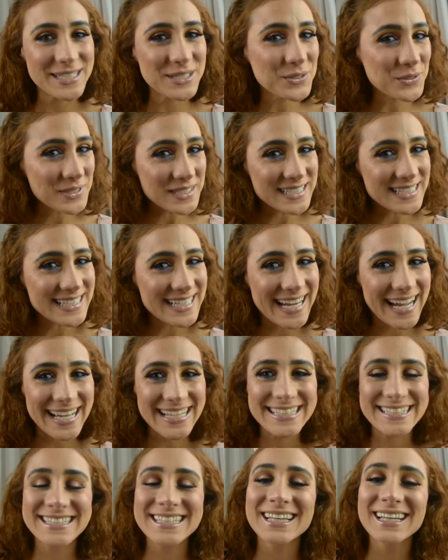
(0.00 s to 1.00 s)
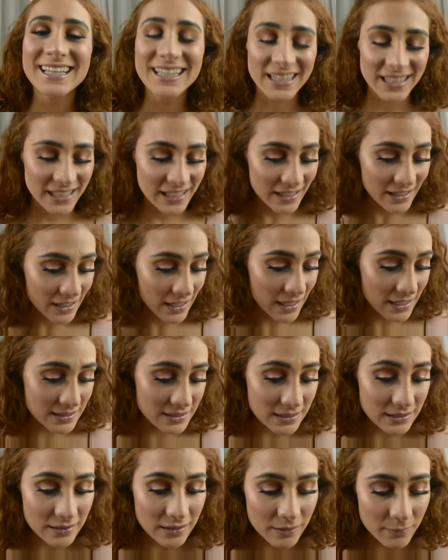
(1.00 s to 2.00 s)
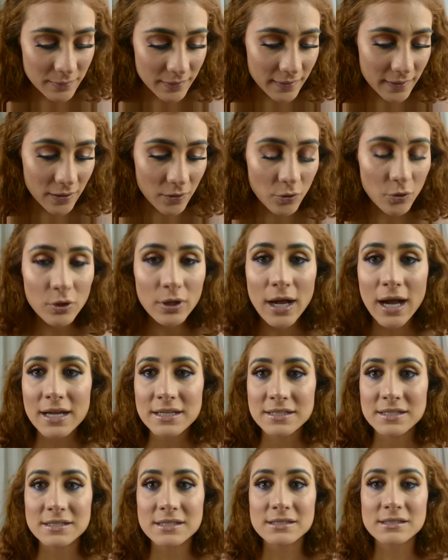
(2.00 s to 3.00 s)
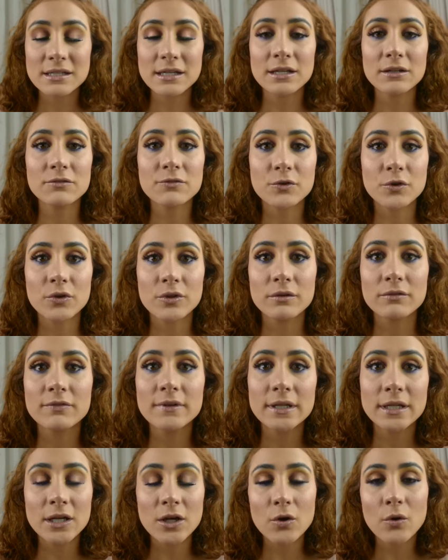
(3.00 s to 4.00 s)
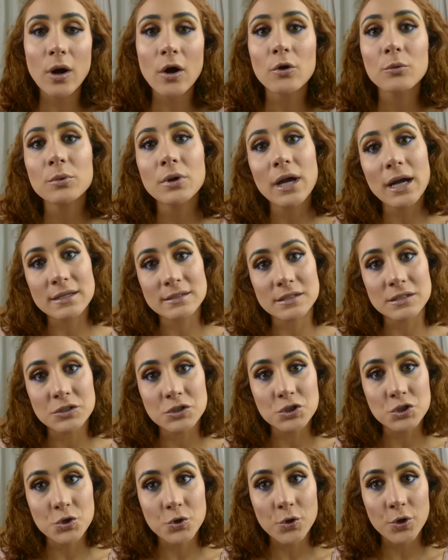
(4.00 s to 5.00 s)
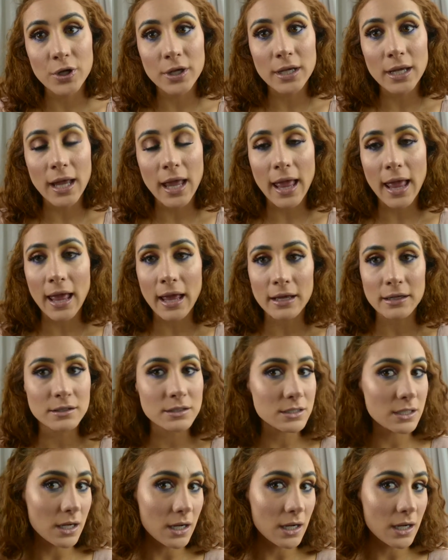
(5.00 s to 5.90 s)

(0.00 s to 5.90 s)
y chicas. It's in the video, guys. This is it for the video. I hope you guys enjoy, and